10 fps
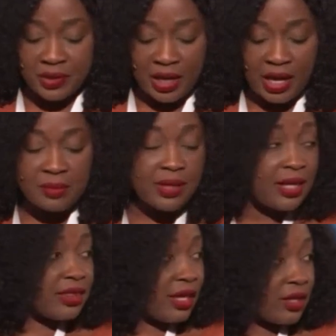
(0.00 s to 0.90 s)
And many
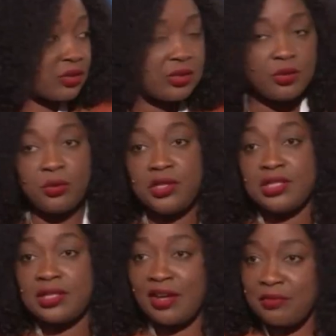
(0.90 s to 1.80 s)
thanks to the Norwegian
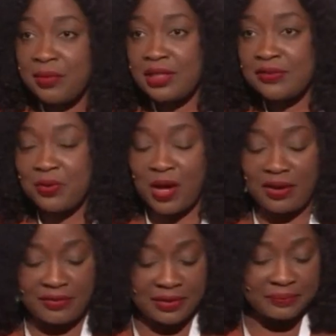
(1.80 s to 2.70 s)
government for
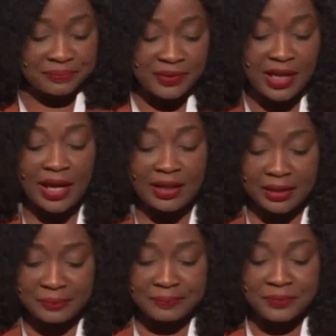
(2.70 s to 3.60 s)
having Ghana.
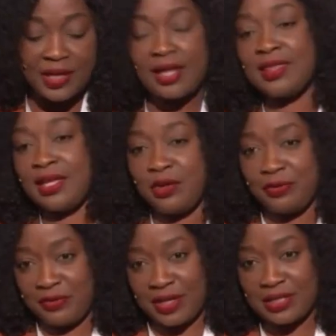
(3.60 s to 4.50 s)
And thank you,
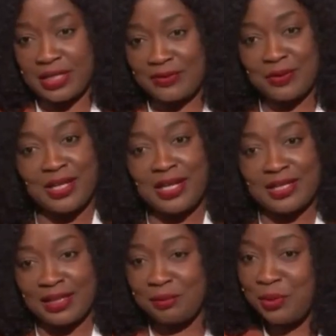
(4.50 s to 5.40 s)
Francis, for laying
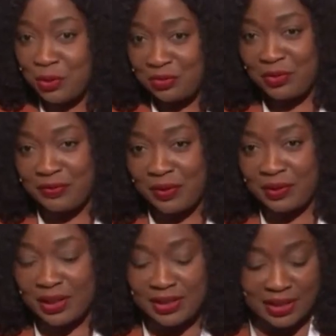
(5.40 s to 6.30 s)
that beautiful
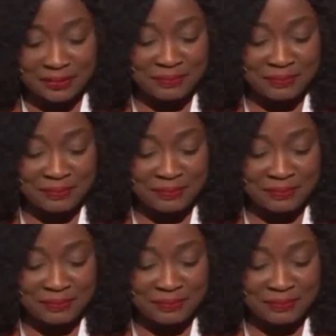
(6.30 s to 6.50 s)
foundation.